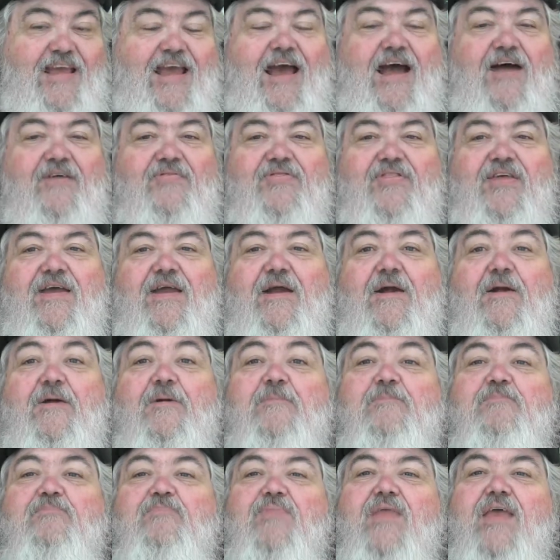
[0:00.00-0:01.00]
out
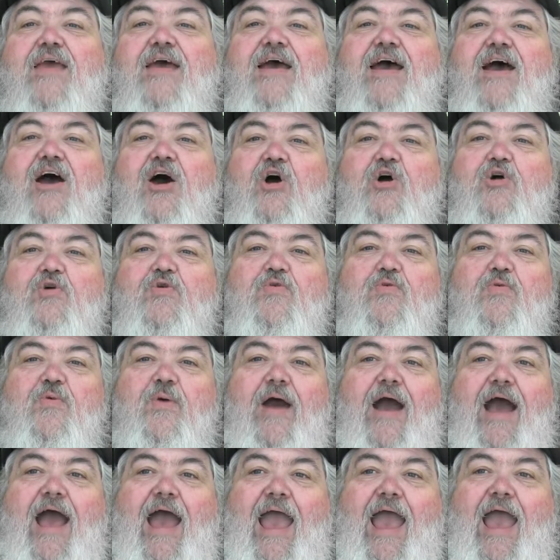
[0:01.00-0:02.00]
there
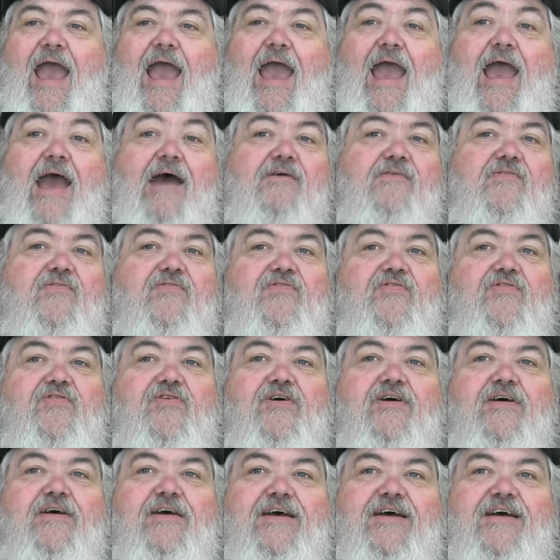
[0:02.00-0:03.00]
who
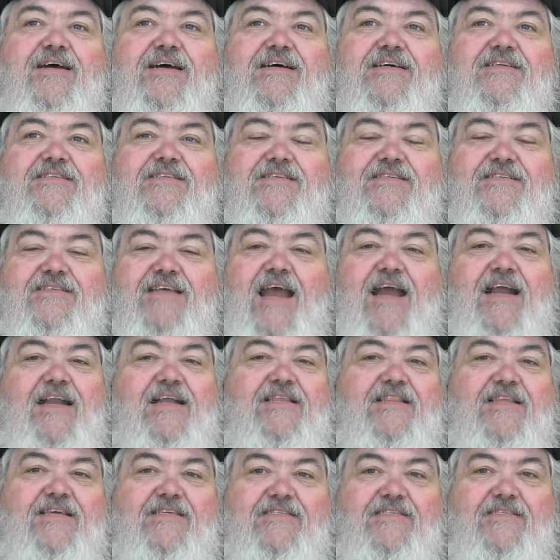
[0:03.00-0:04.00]
have
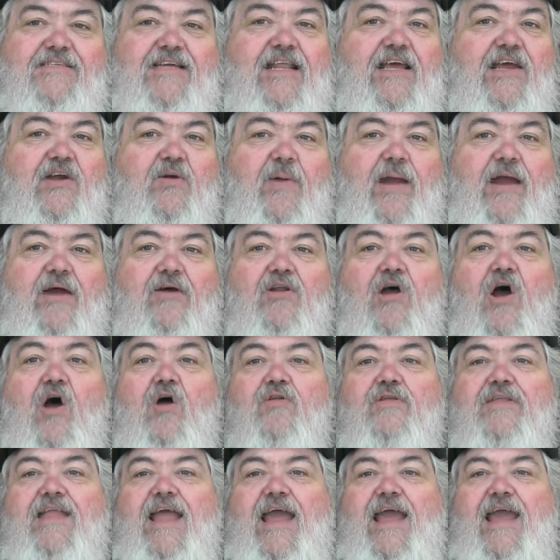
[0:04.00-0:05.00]
decided that sitting around
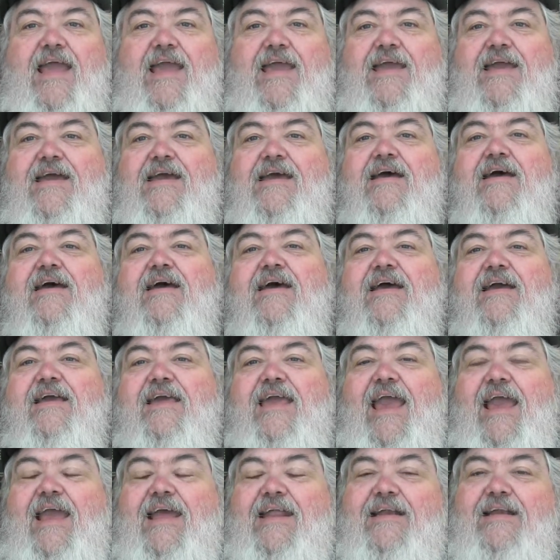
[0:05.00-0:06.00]
all day
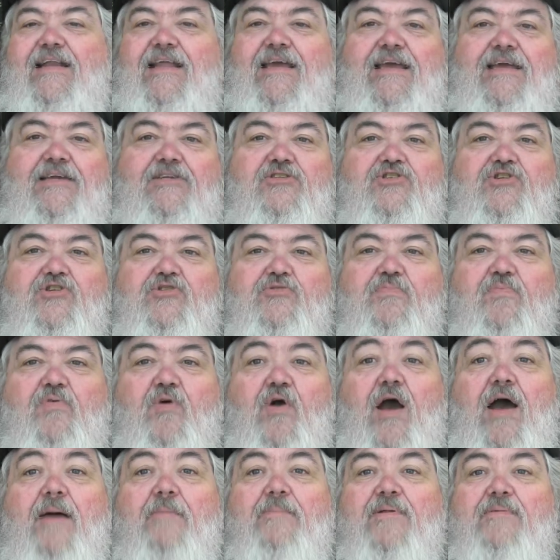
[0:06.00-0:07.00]
can lead to
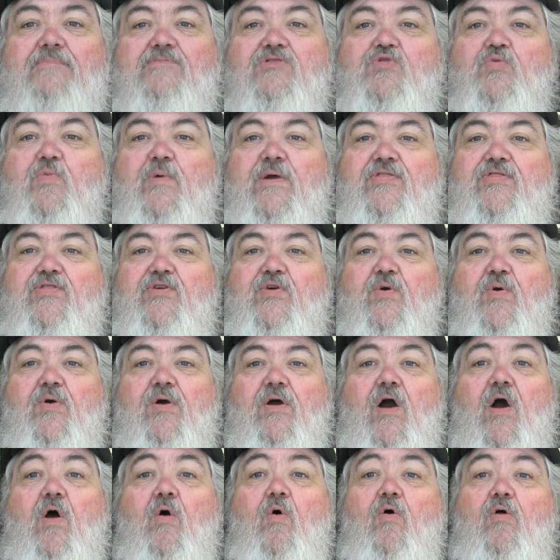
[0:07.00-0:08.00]
problems with
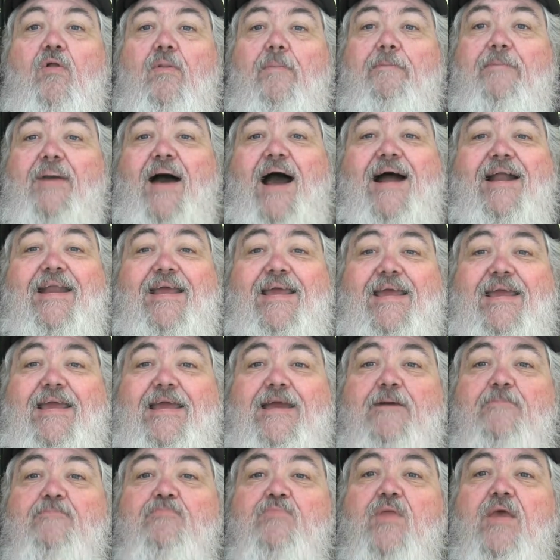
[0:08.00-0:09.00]
your whole
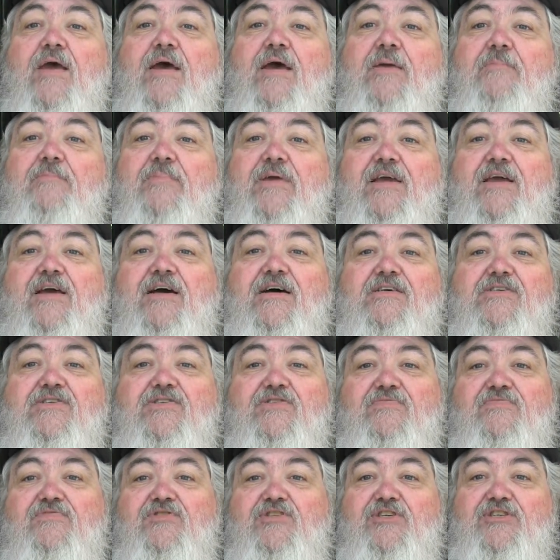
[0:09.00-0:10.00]
body because
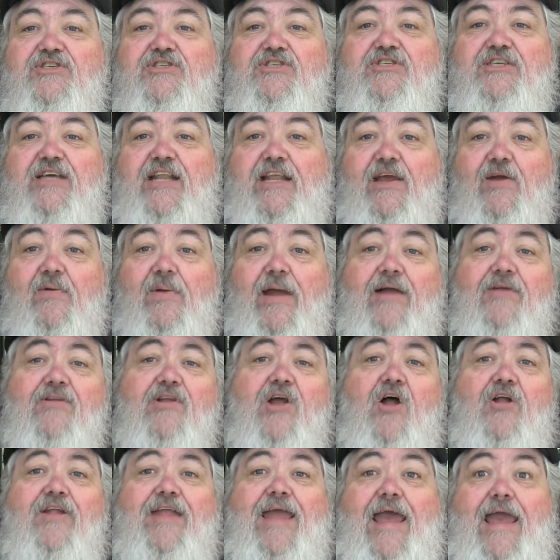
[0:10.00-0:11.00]
of just sitting
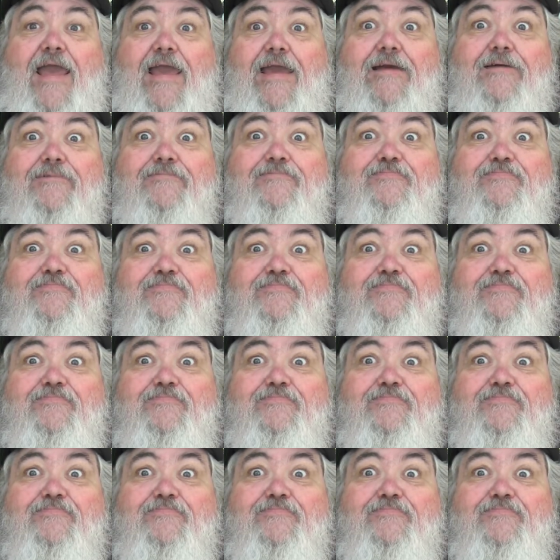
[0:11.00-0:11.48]
around all day.